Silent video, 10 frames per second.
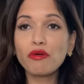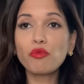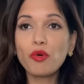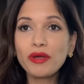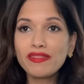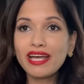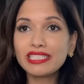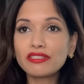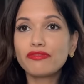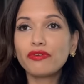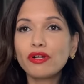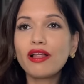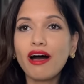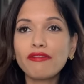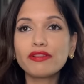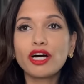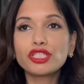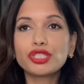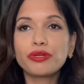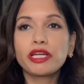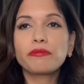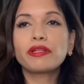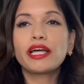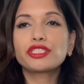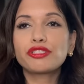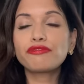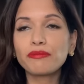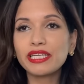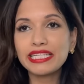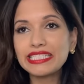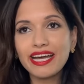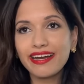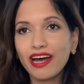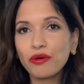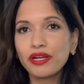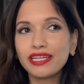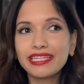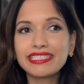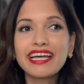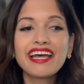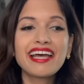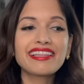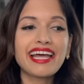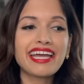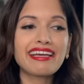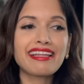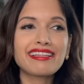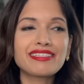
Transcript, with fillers: A woman that's full of luxury and pleasure from the inside out is like,